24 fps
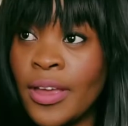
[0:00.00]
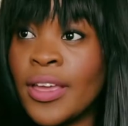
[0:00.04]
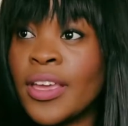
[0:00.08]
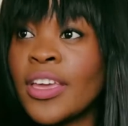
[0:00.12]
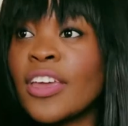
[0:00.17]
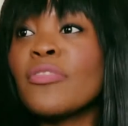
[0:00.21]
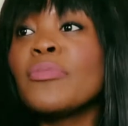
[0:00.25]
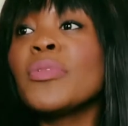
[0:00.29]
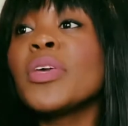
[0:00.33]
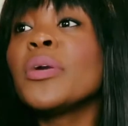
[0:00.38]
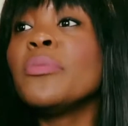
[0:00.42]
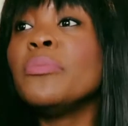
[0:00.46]

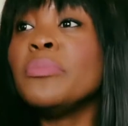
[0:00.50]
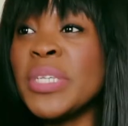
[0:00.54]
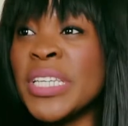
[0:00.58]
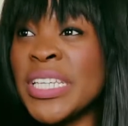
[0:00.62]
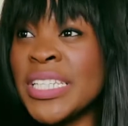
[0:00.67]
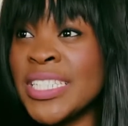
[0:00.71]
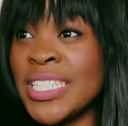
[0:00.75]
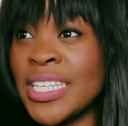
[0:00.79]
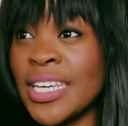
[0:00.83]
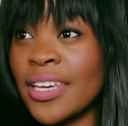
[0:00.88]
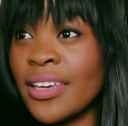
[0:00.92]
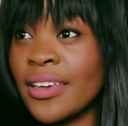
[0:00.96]
give me a
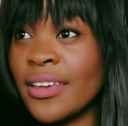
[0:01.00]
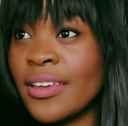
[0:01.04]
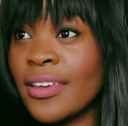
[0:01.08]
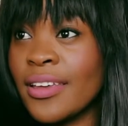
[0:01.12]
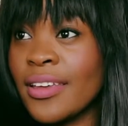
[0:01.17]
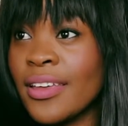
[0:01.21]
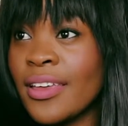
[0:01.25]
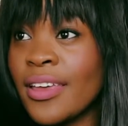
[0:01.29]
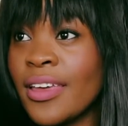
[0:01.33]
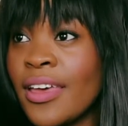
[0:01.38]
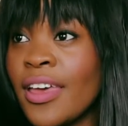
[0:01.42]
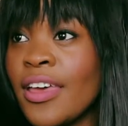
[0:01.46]
meeting.
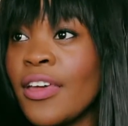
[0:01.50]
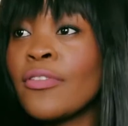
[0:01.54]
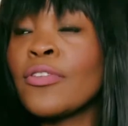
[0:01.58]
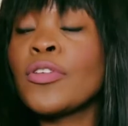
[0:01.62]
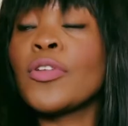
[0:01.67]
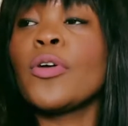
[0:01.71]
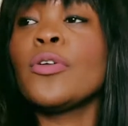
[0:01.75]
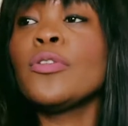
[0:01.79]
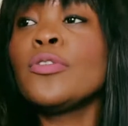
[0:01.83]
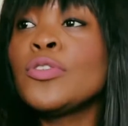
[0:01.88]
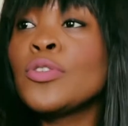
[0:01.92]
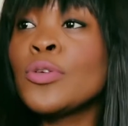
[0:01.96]
If you
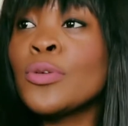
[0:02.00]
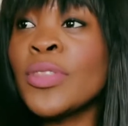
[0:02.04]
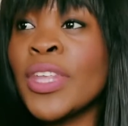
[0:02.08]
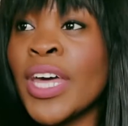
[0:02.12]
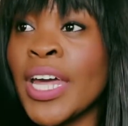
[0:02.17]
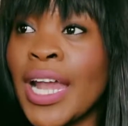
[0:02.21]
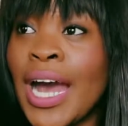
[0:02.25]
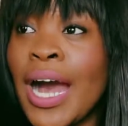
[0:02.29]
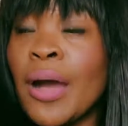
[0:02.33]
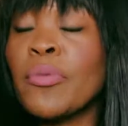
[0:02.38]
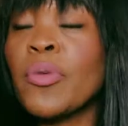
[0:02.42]
don't do that, I'm